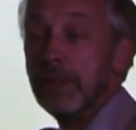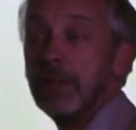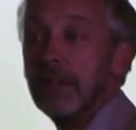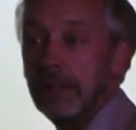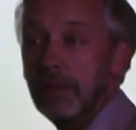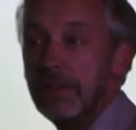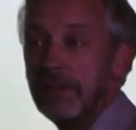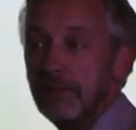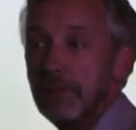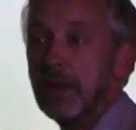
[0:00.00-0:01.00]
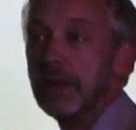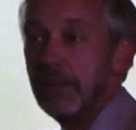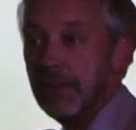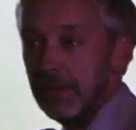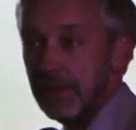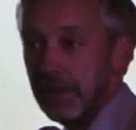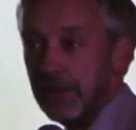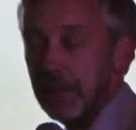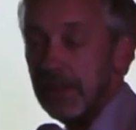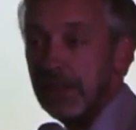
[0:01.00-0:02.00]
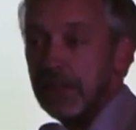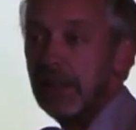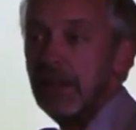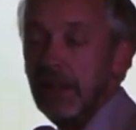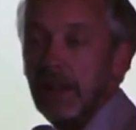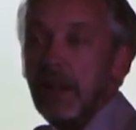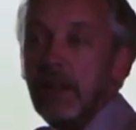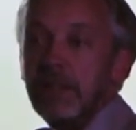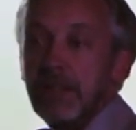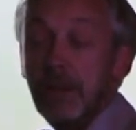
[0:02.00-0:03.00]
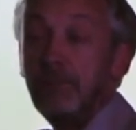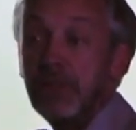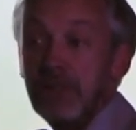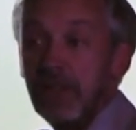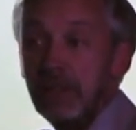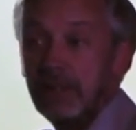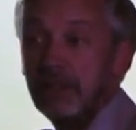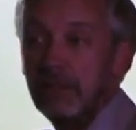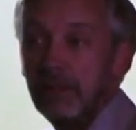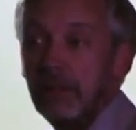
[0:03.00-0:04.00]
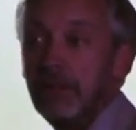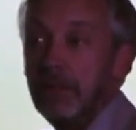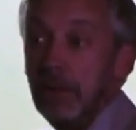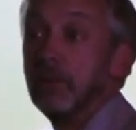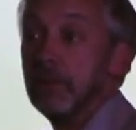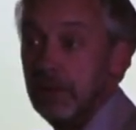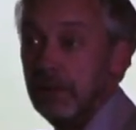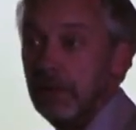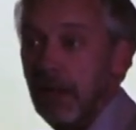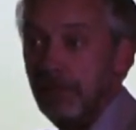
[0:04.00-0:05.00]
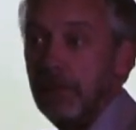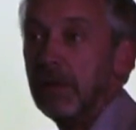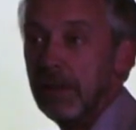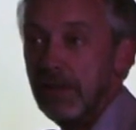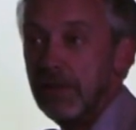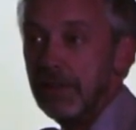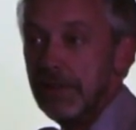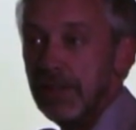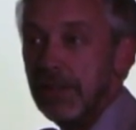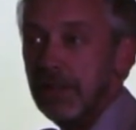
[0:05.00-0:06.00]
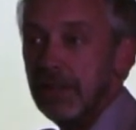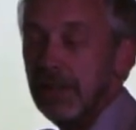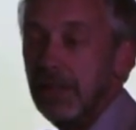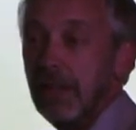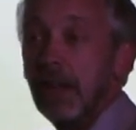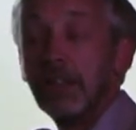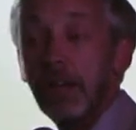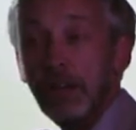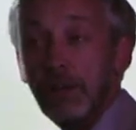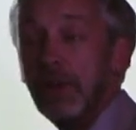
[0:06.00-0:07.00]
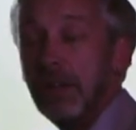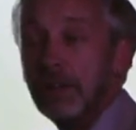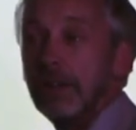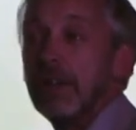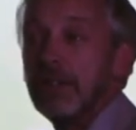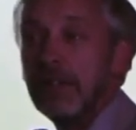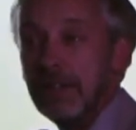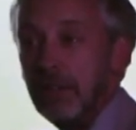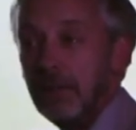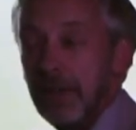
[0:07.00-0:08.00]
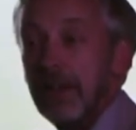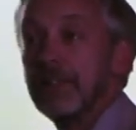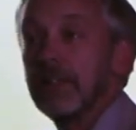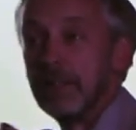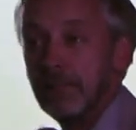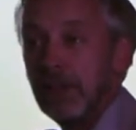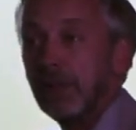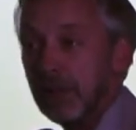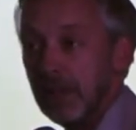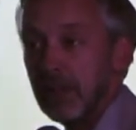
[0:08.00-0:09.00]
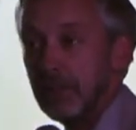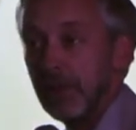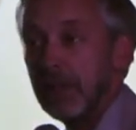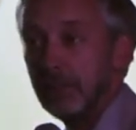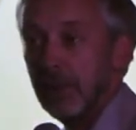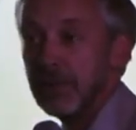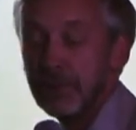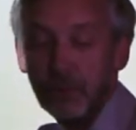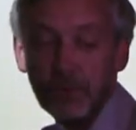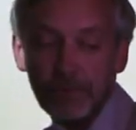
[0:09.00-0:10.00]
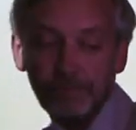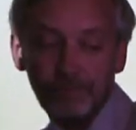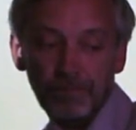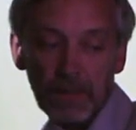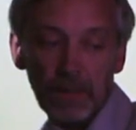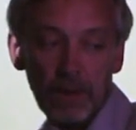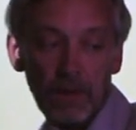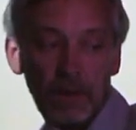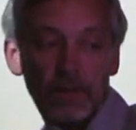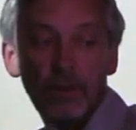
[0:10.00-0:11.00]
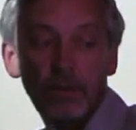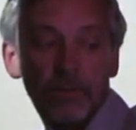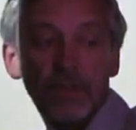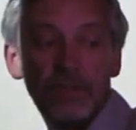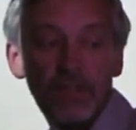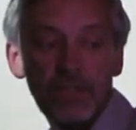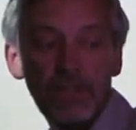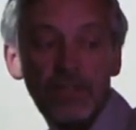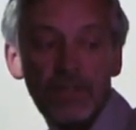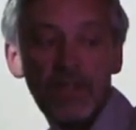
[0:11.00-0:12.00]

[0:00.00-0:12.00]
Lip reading: a diagnosis of Parkinson's disease, 10% don't have Parkinson's disease. And the only way you can actually tell that is by looking at the brain post-mortem. So there's this list